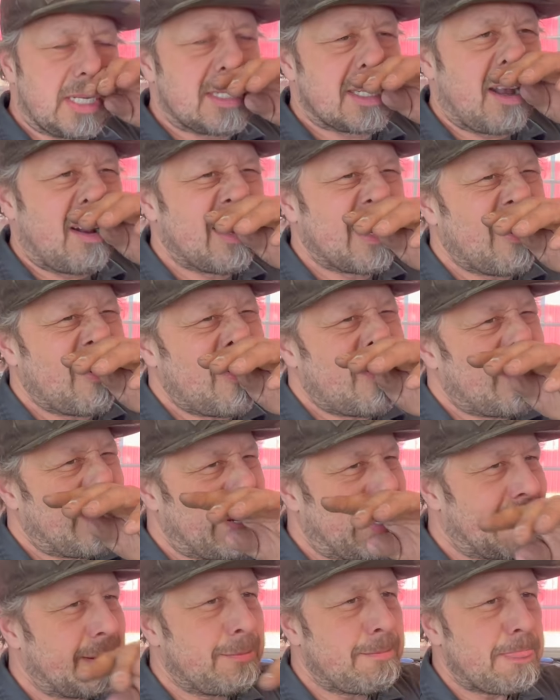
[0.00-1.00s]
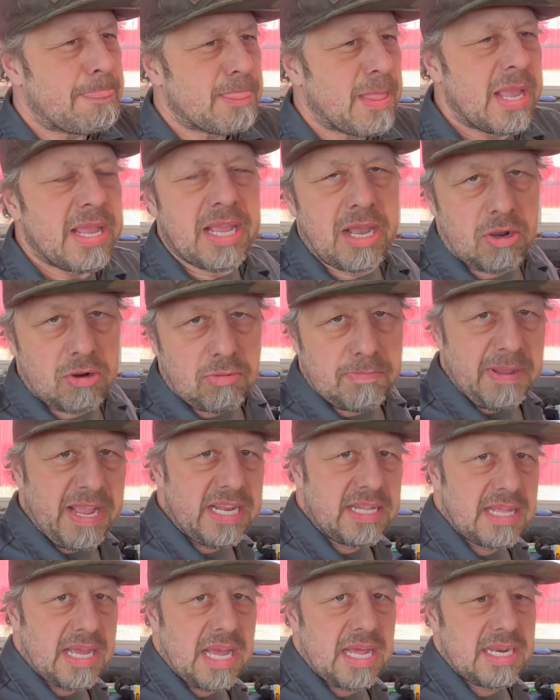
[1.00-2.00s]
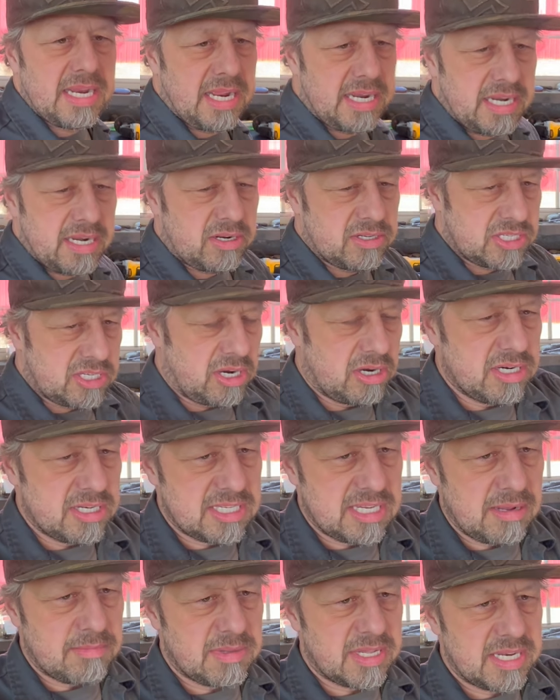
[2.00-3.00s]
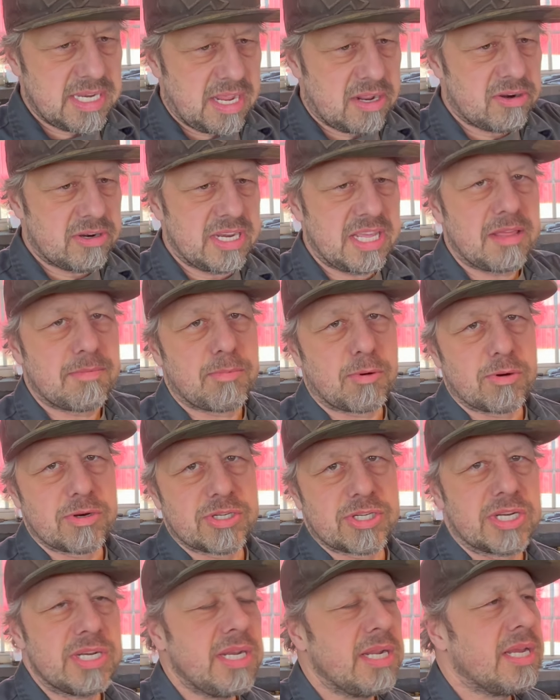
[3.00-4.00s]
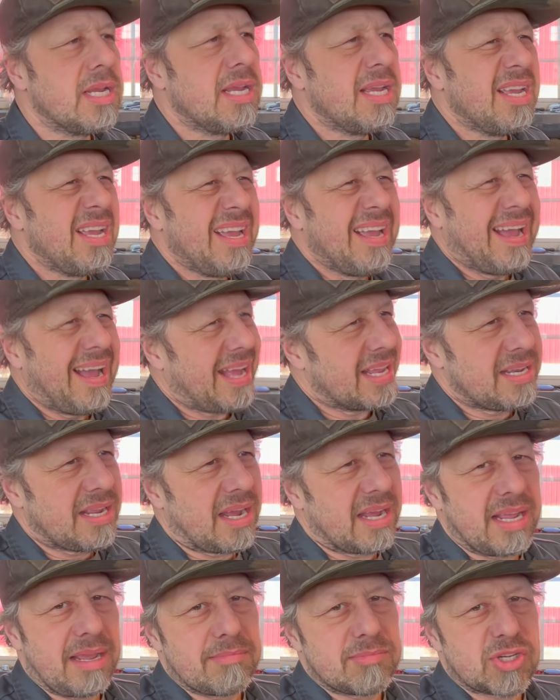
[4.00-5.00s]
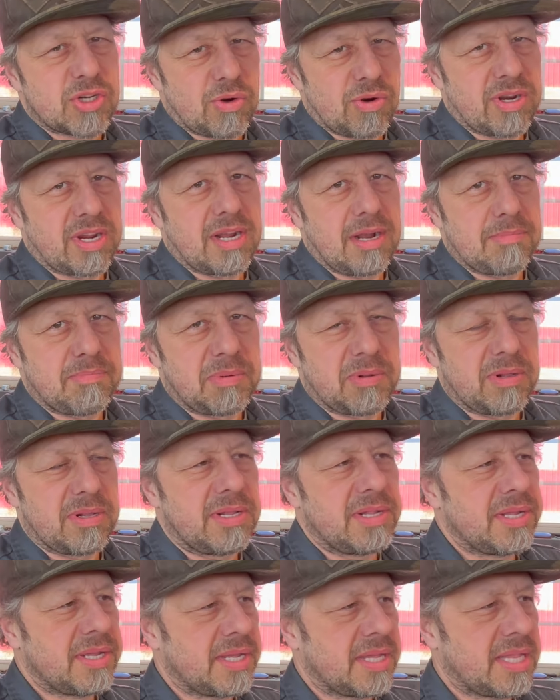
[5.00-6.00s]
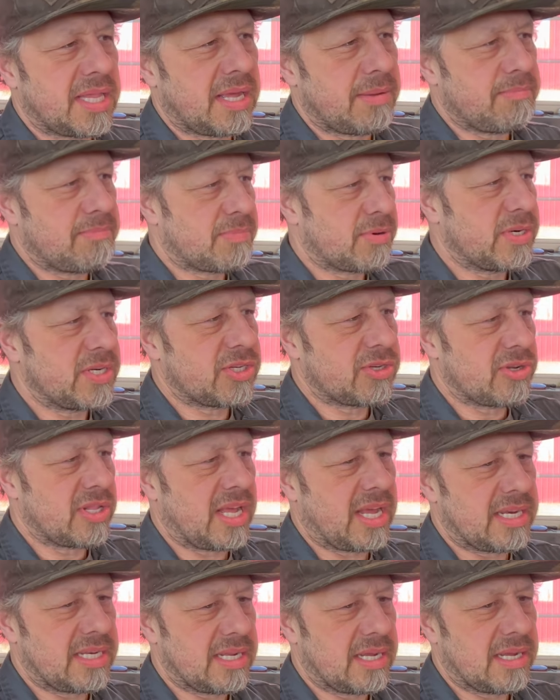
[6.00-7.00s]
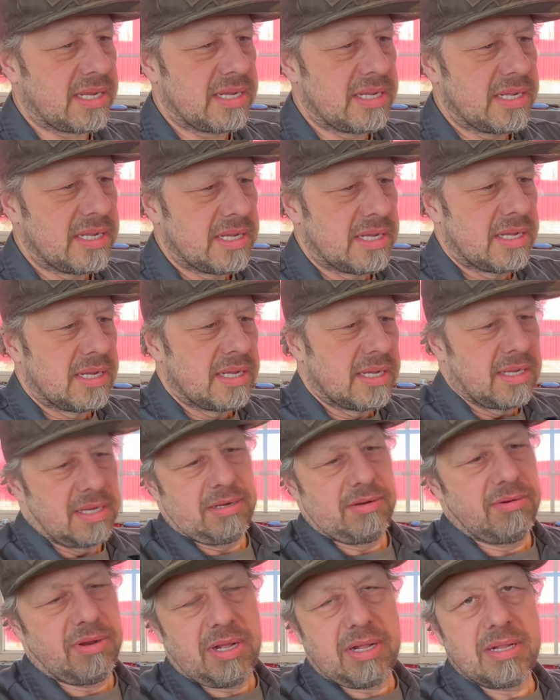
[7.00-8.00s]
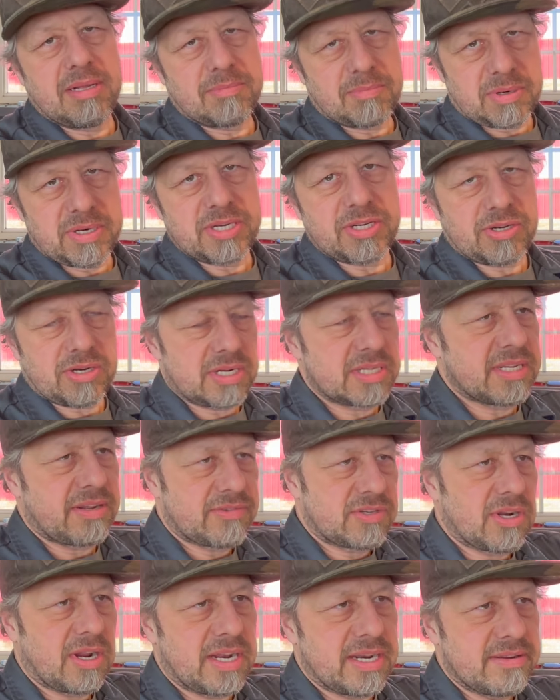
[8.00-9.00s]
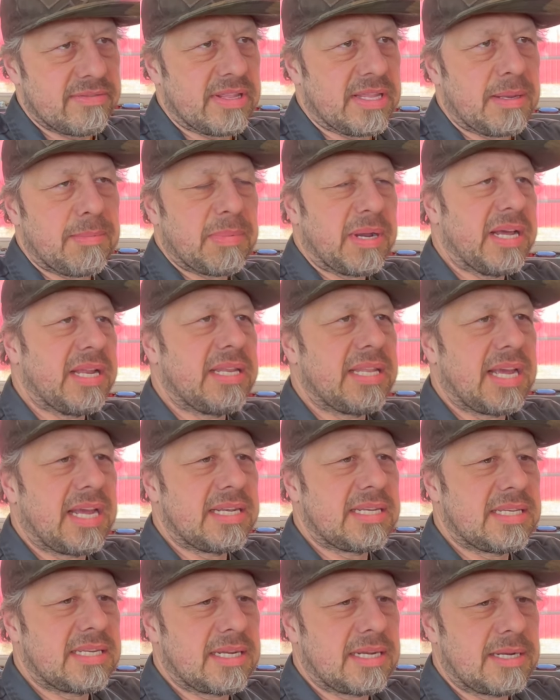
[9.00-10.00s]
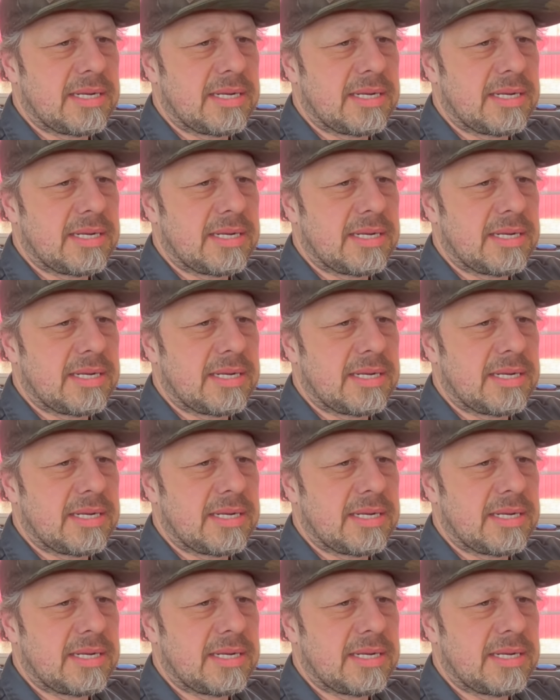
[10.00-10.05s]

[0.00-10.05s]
this. I'll go paint that, and then I'll start assembling the underneath portion. I am short a couple. I'm pretty sure that pretty sure because I've tried everything, but that